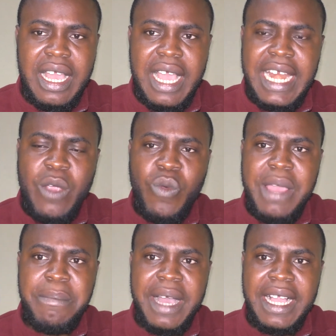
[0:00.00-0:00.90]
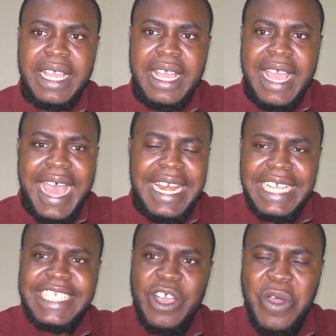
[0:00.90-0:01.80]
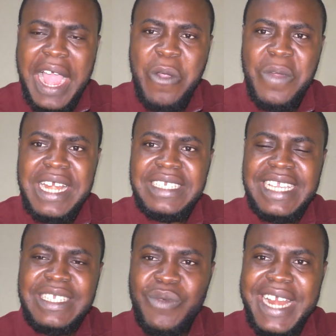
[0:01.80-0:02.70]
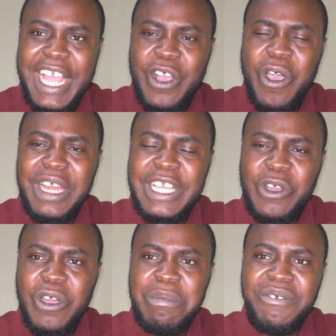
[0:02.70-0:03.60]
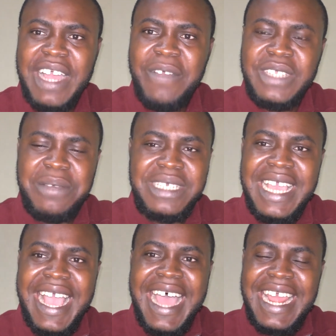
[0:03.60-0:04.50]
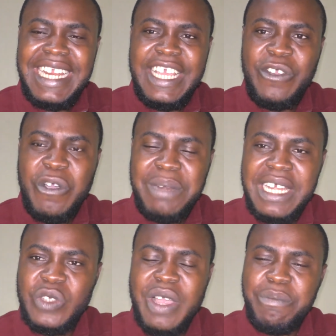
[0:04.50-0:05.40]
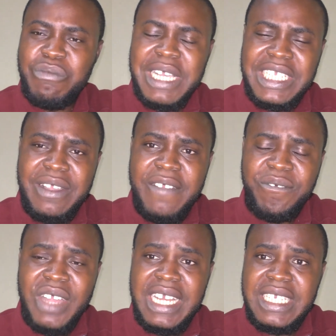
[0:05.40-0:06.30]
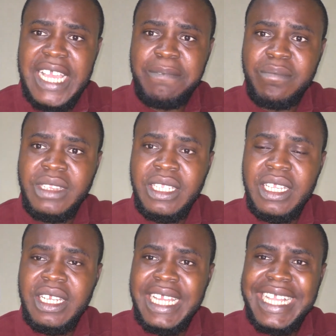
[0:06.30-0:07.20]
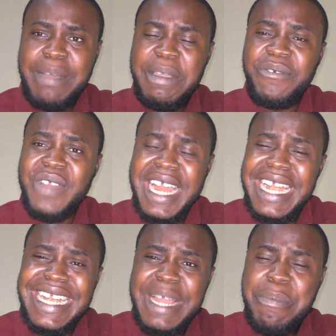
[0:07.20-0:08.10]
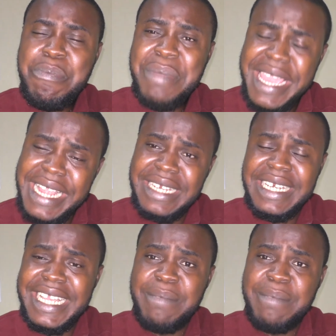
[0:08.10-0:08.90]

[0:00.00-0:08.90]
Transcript: And I went back, and later on I went this. I said, when he called me 5 times and I didn't come. That is why I put my file aside. They can be very mean.